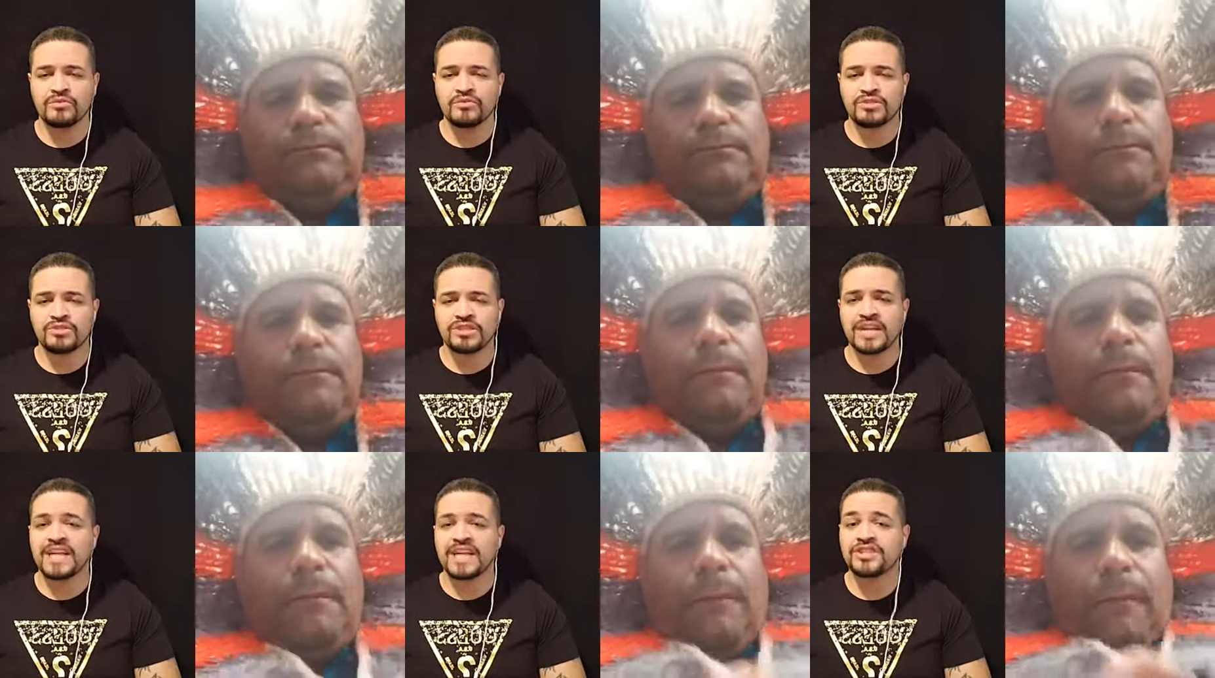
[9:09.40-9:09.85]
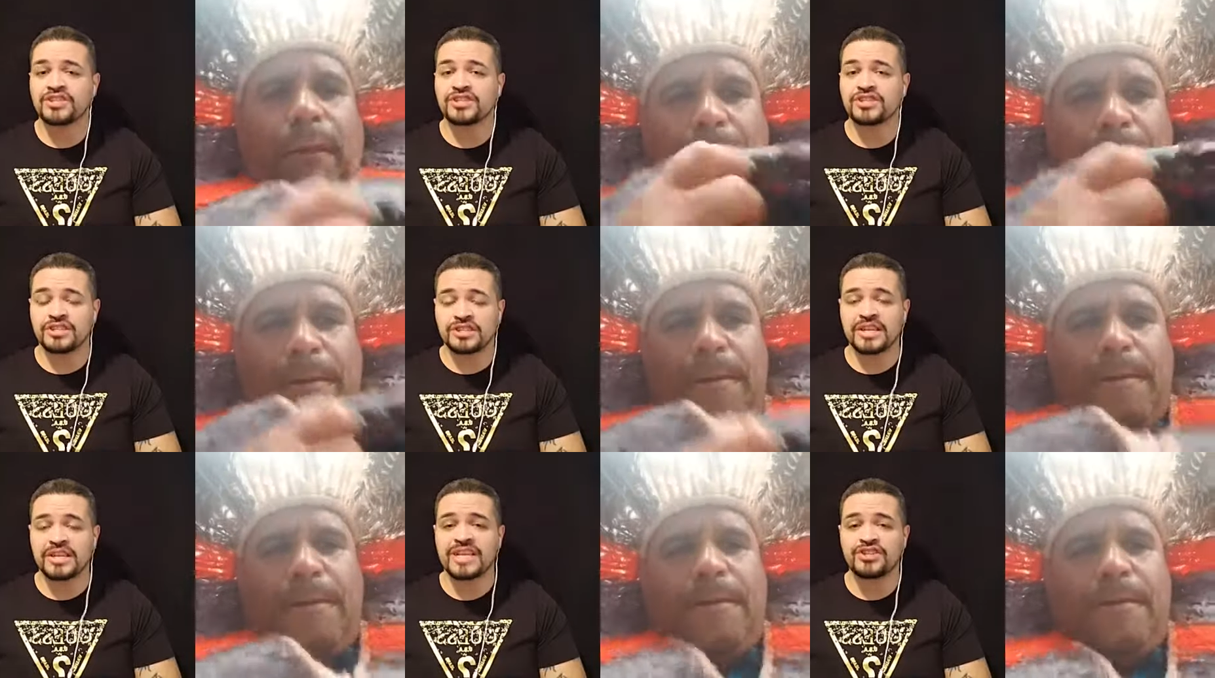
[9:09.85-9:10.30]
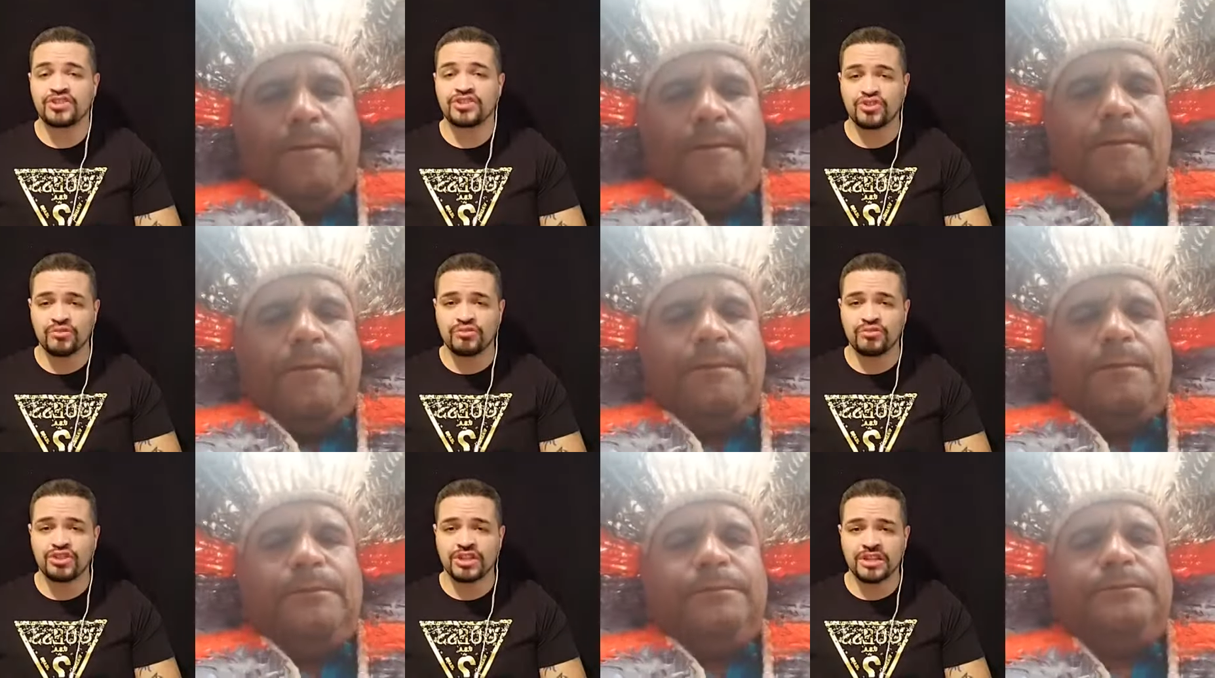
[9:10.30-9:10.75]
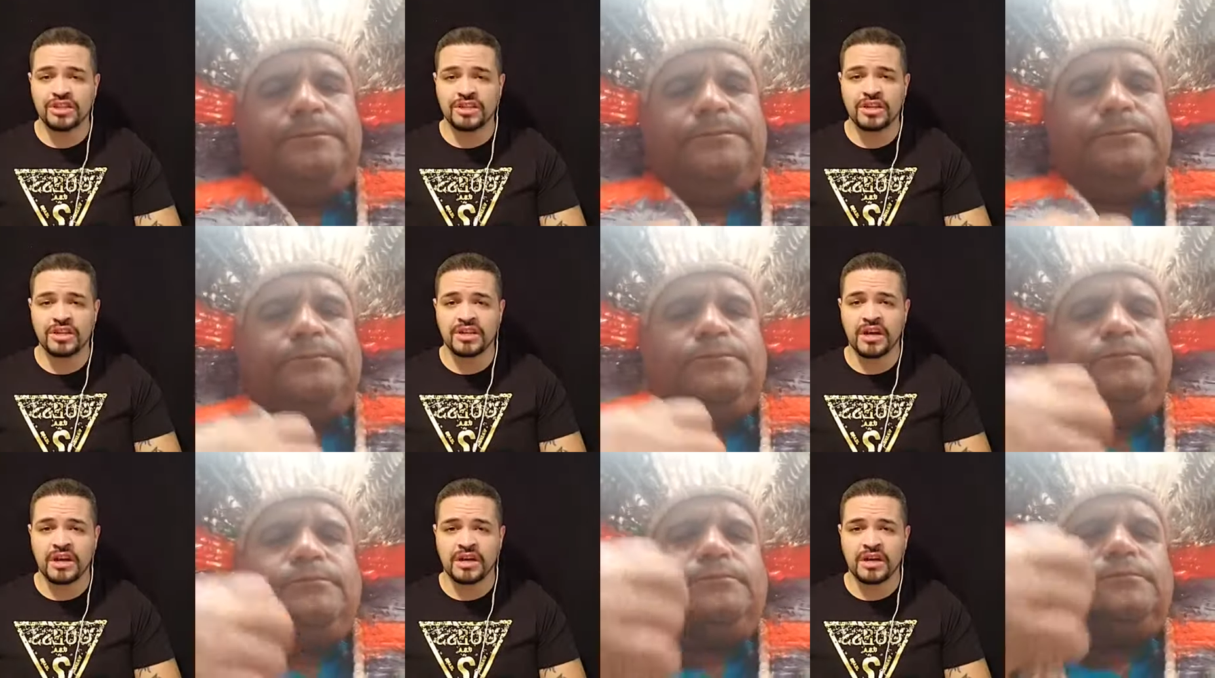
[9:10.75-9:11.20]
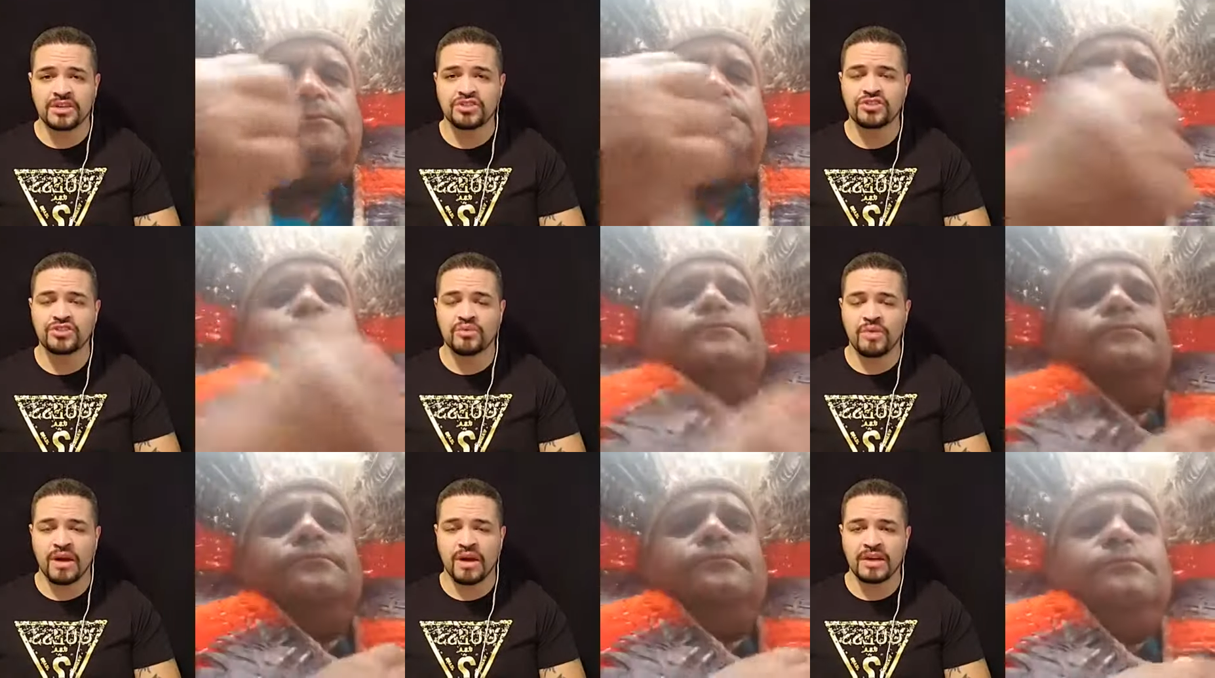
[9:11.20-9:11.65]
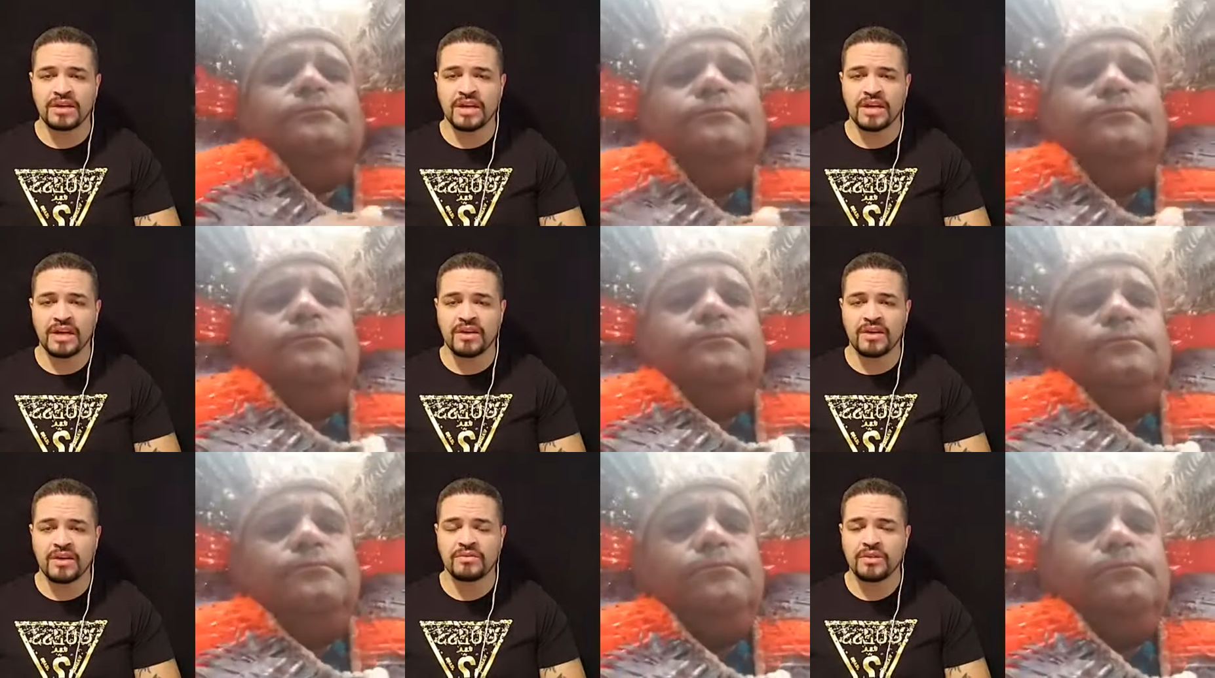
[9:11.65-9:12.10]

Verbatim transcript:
Speaker 1: Sas, Satsujin uh, squad now.